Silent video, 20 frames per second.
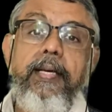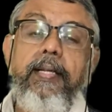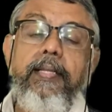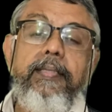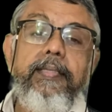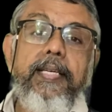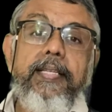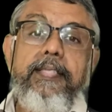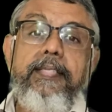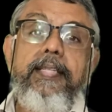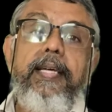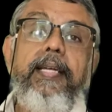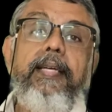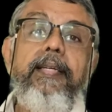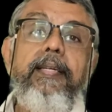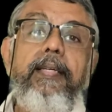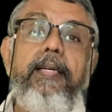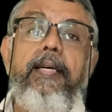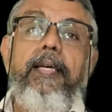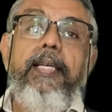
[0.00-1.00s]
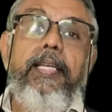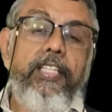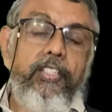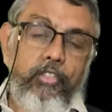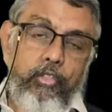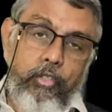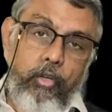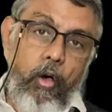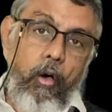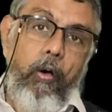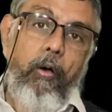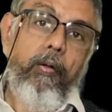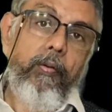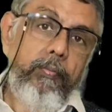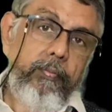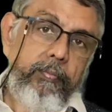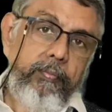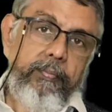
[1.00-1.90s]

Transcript: the sun is gone.